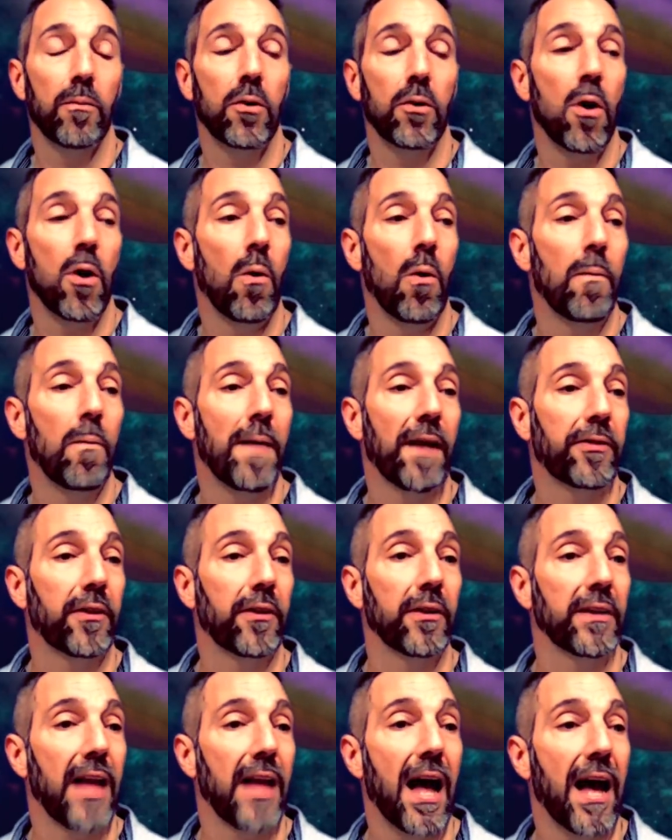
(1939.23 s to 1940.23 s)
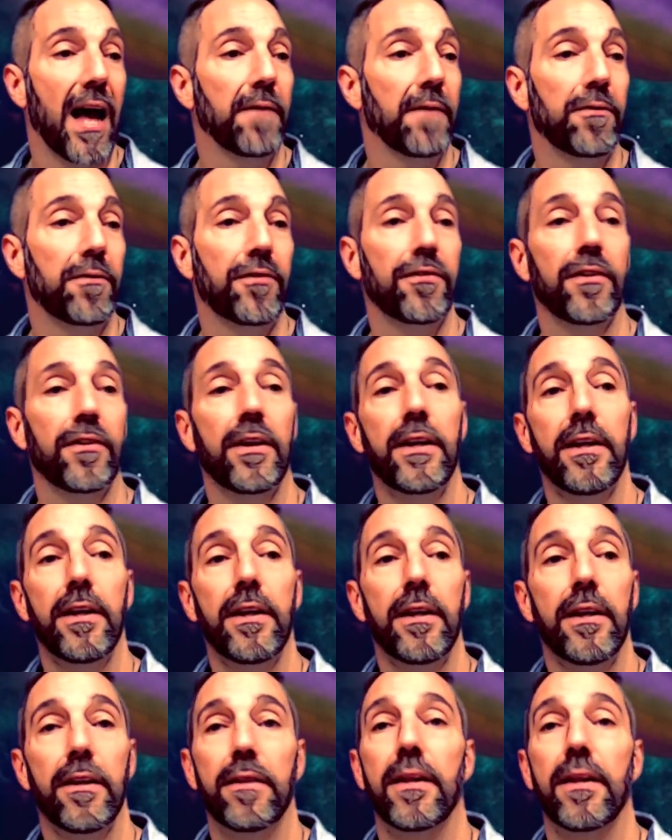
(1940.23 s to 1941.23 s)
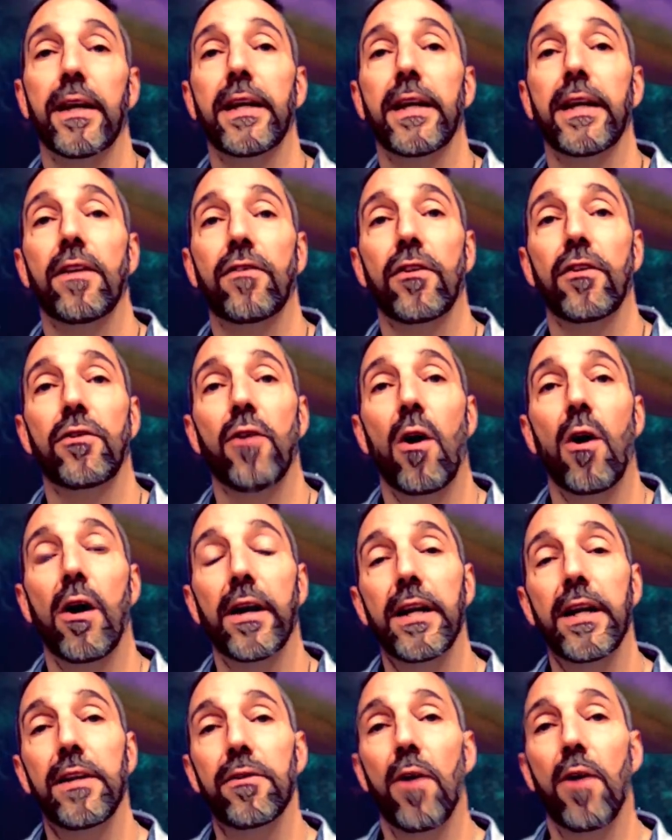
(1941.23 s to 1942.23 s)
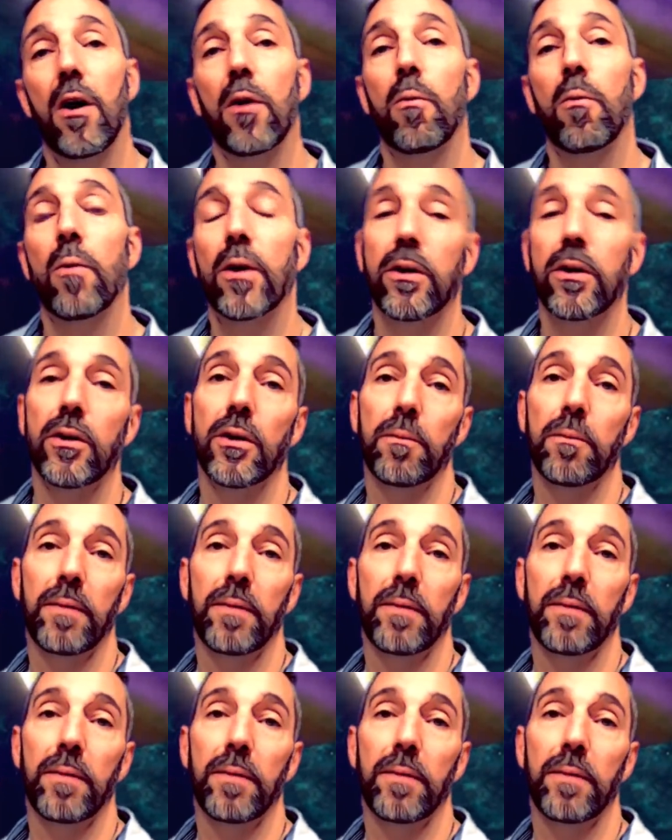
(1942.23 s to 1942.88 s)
go about their lives thinking it's a dog eat dog world,